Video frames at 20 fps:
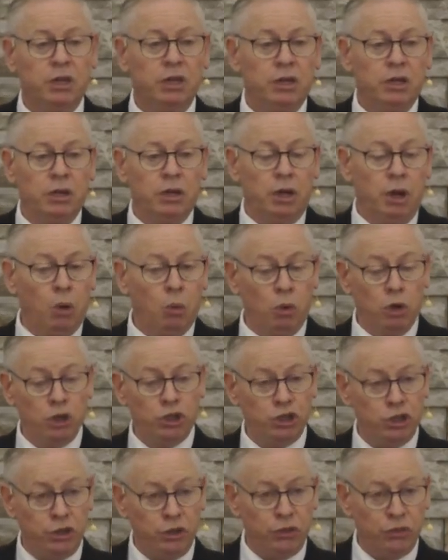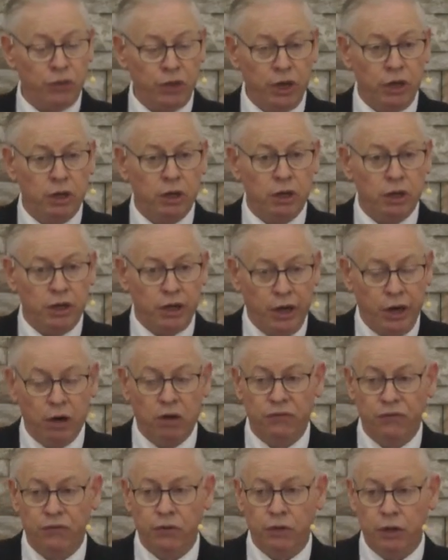And I want you to think
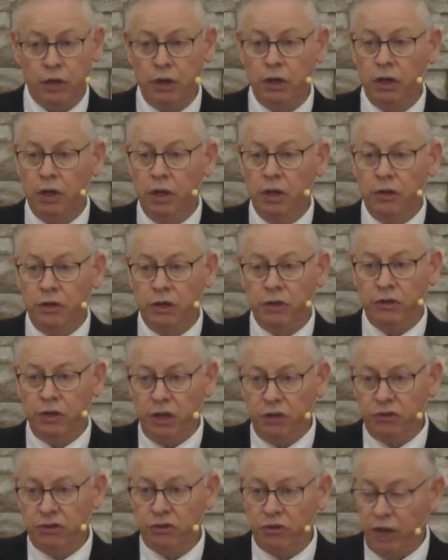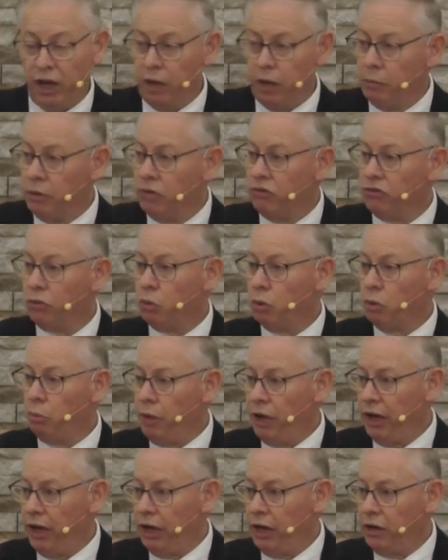carefully that these statements were
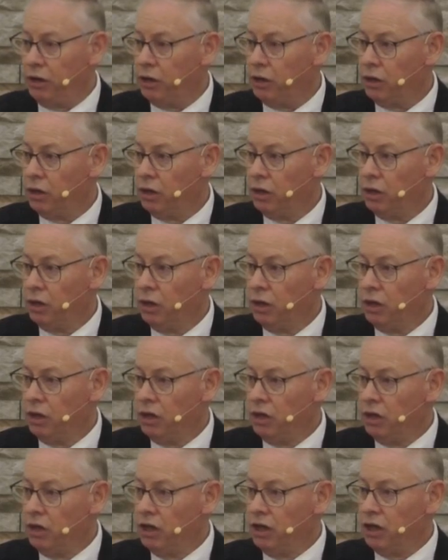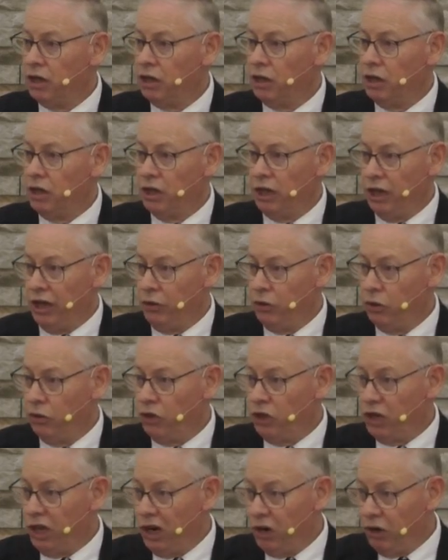made either the
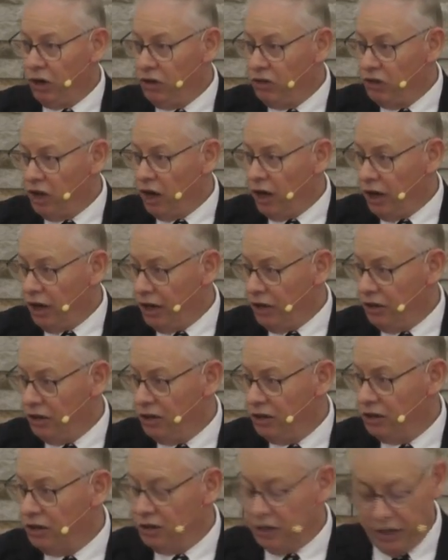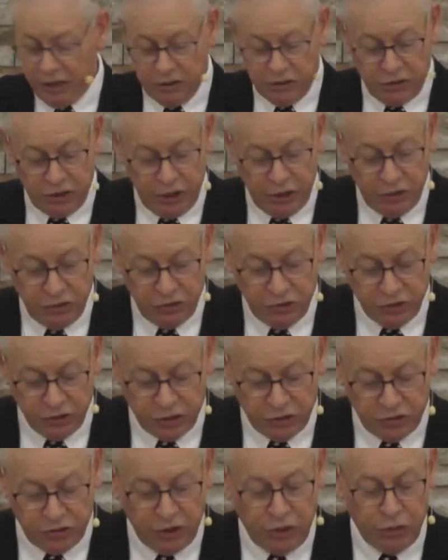year he died,
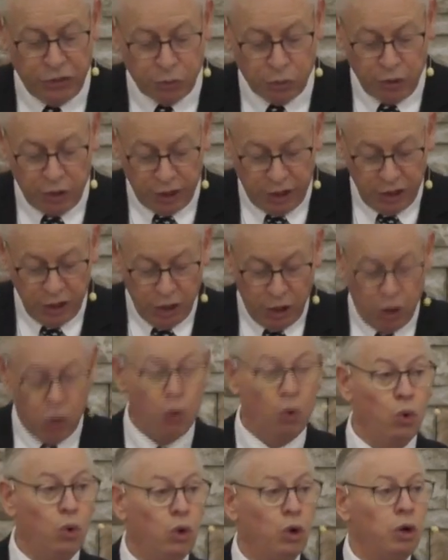1963, or